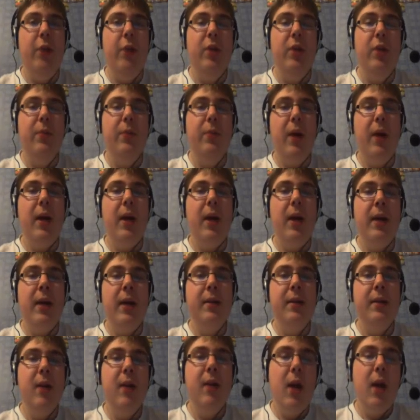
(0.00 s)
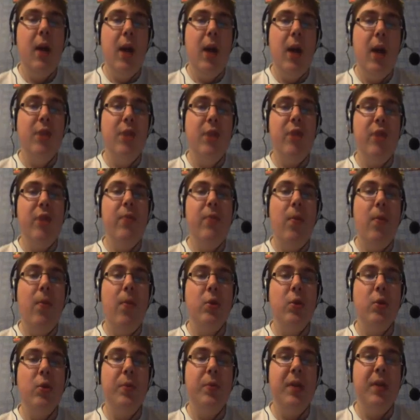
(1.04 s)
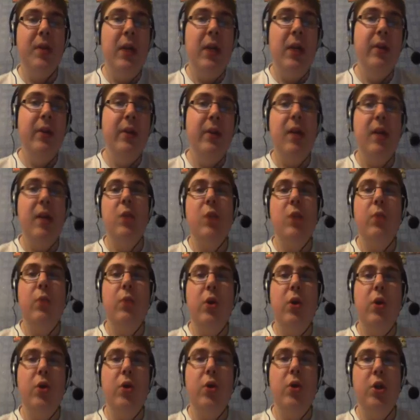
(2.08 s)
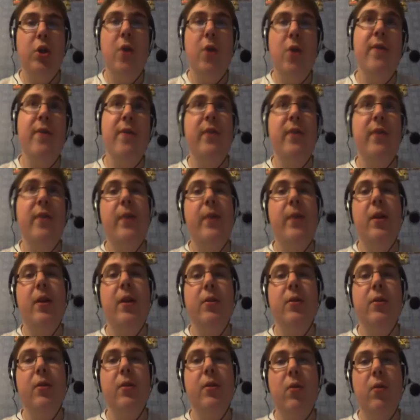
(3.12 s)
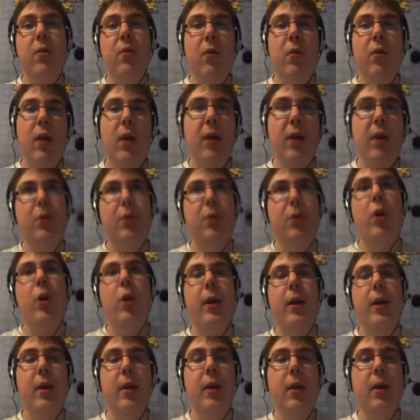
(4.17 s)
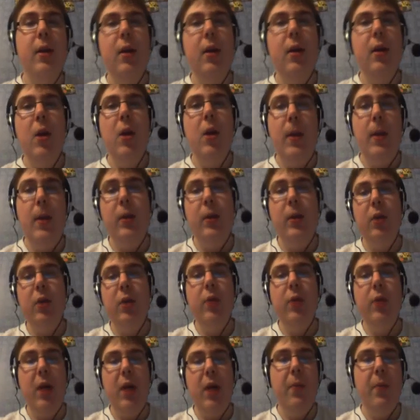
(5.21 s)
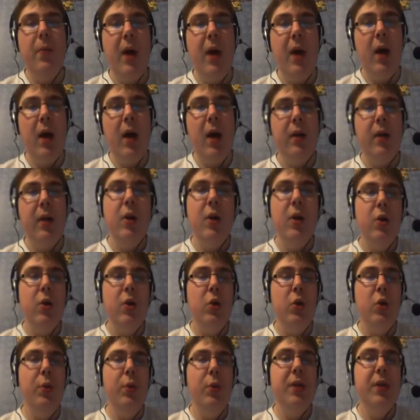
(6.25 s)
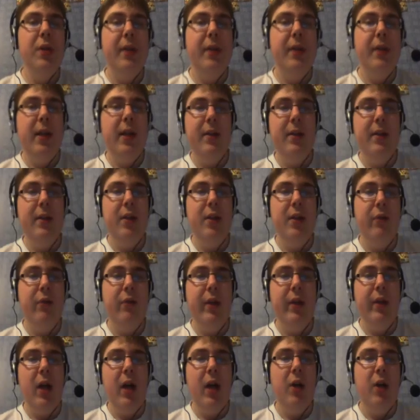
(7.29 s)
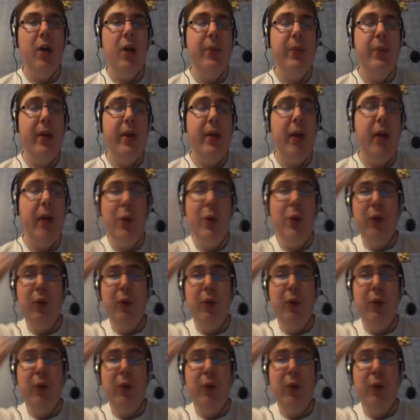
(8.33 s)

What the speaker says: you went to buy it. A screen pops up saying this item will cost you 50 pence or $1, and you click OK, buy. You put your details in your credit card,